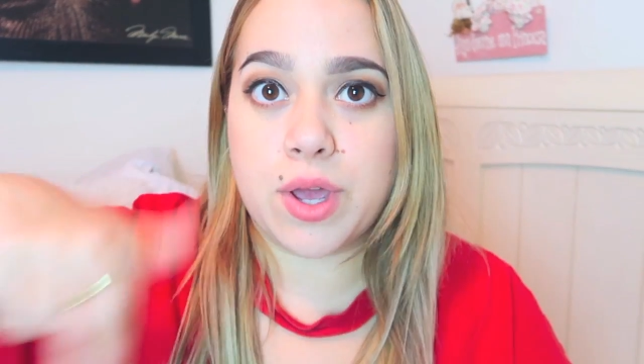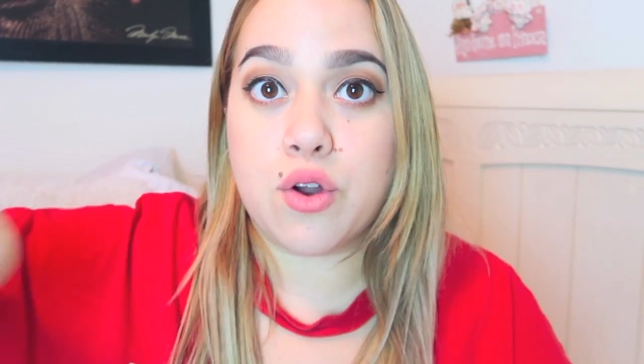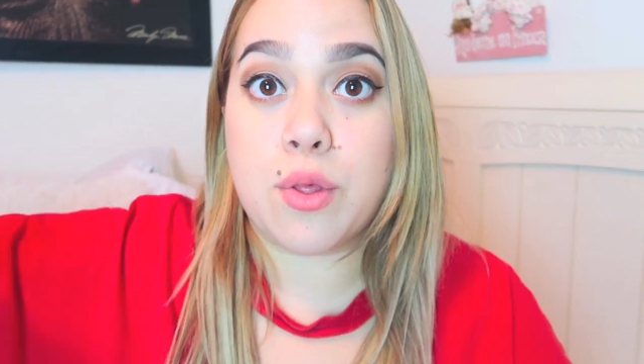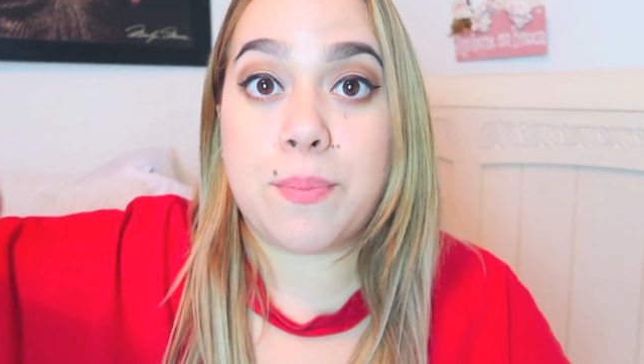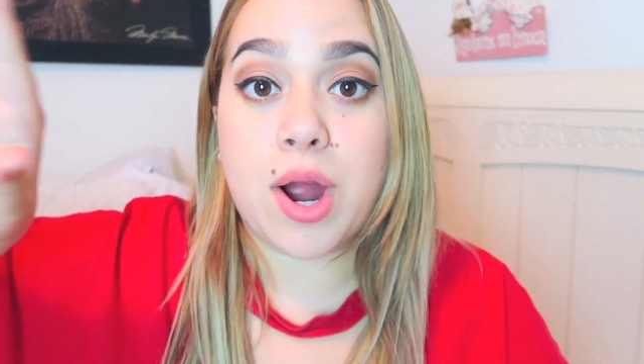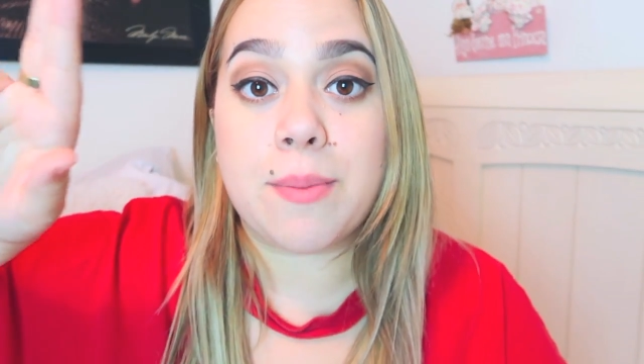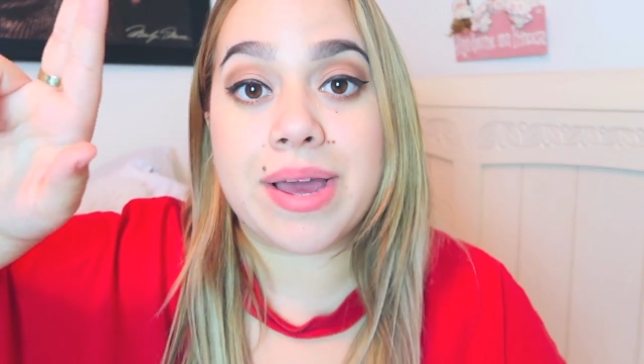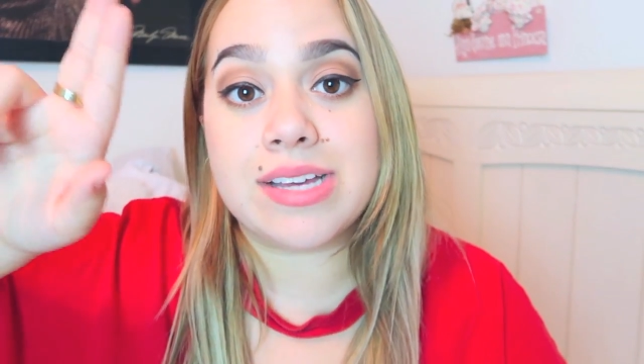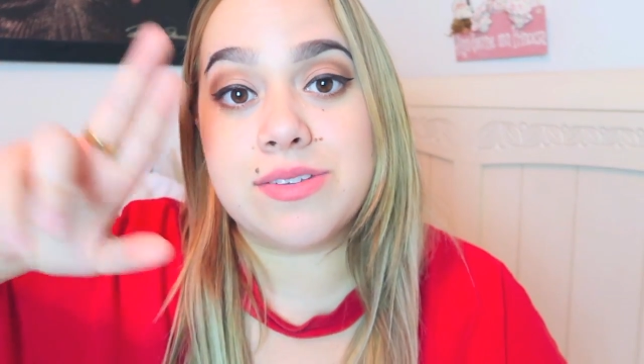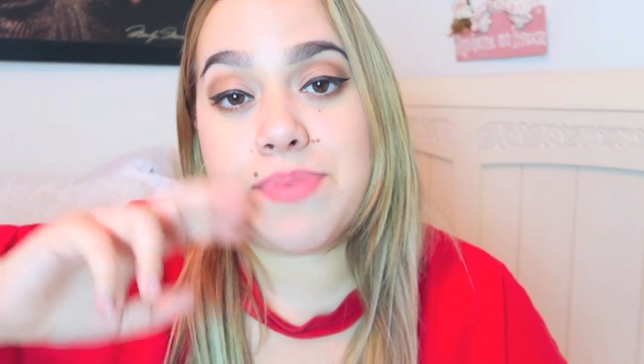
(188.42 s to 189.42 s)
We go to the bar,
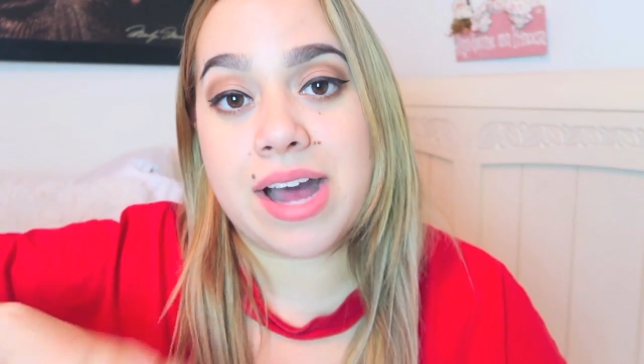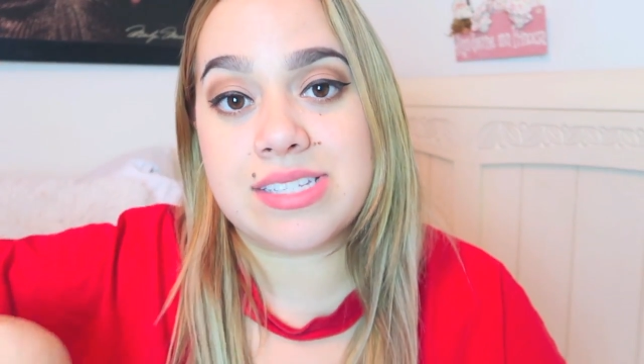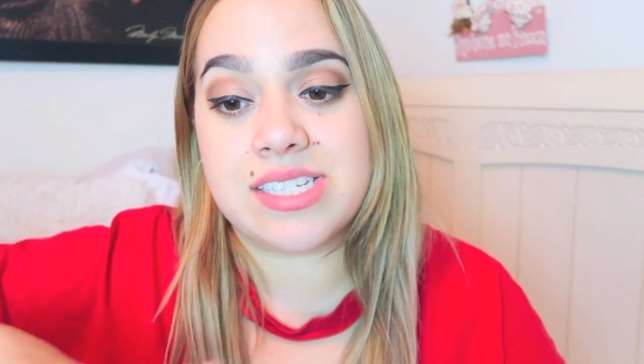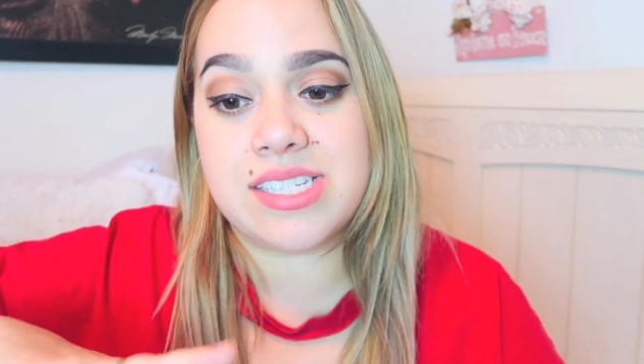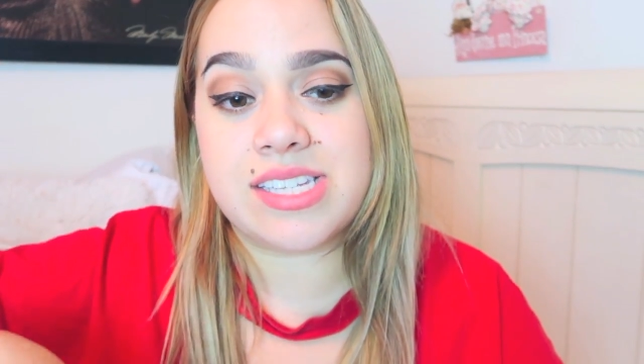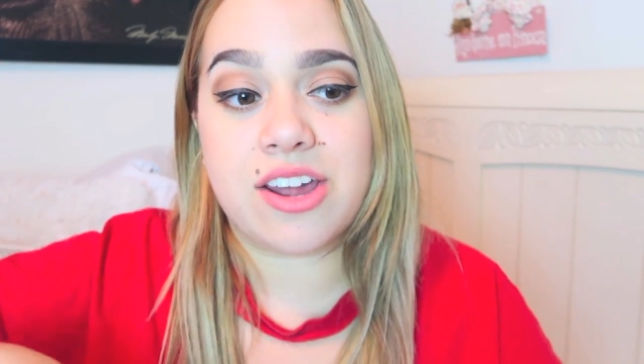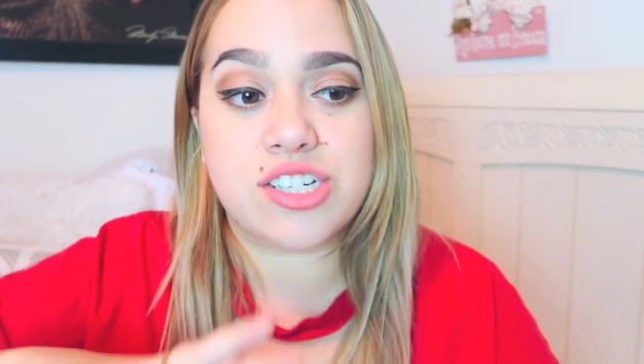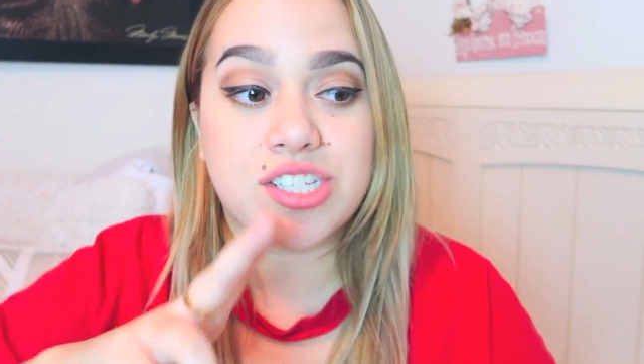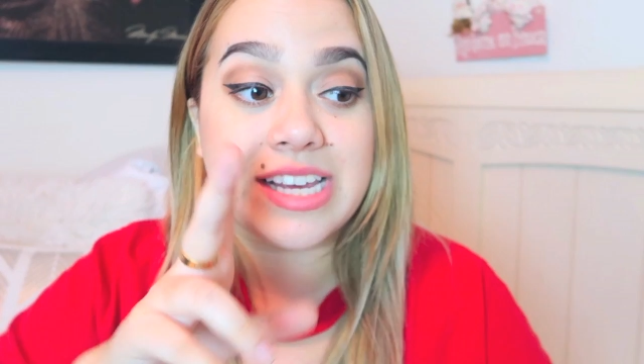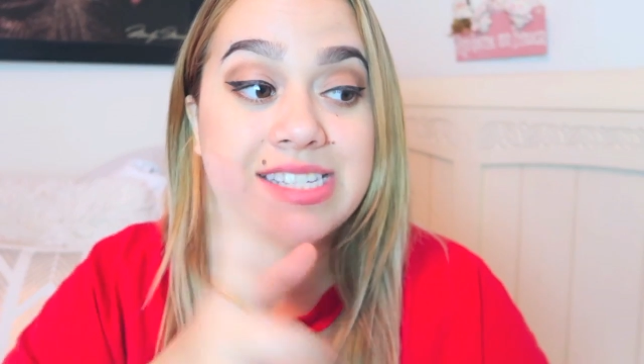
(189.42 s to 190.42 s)
my cousin Pat sits down
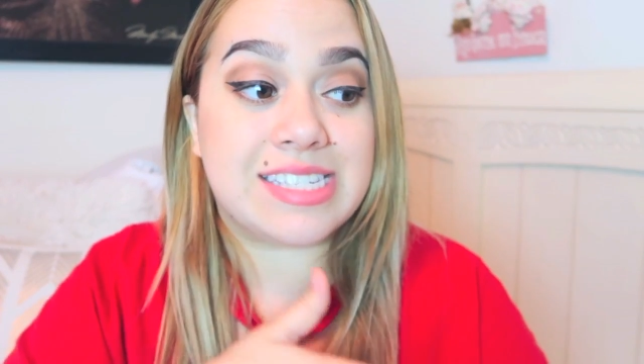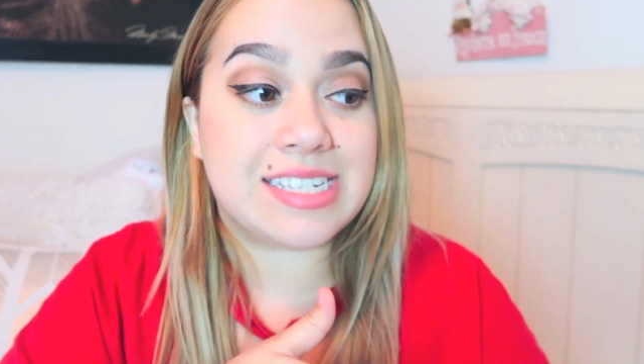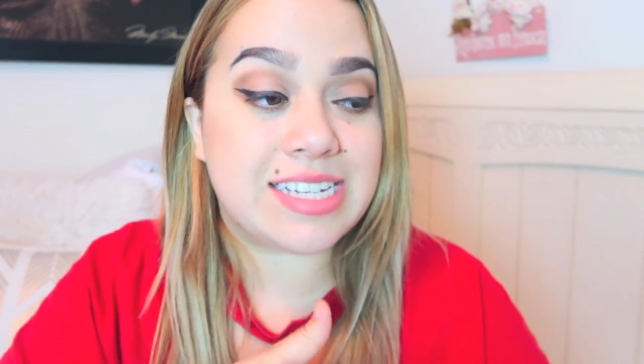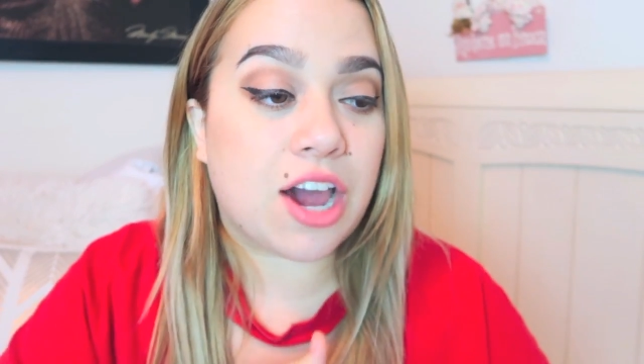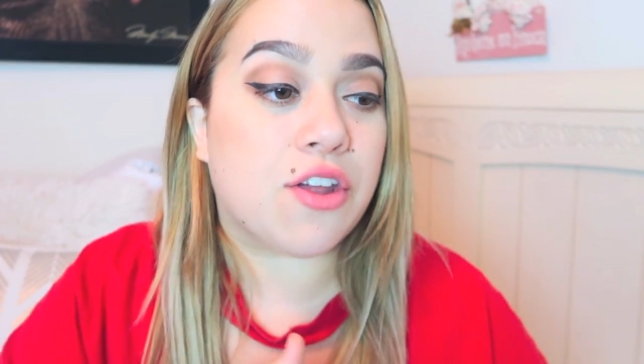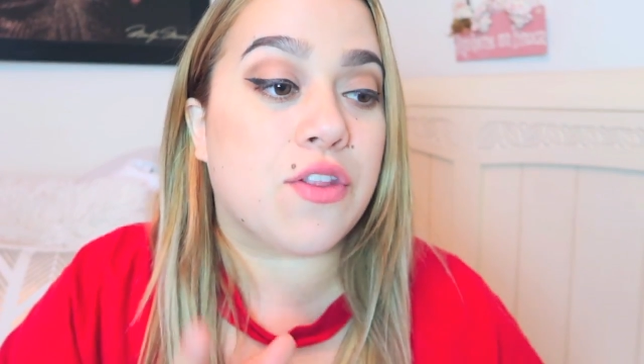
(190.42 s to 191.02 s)
and she's like, sit down.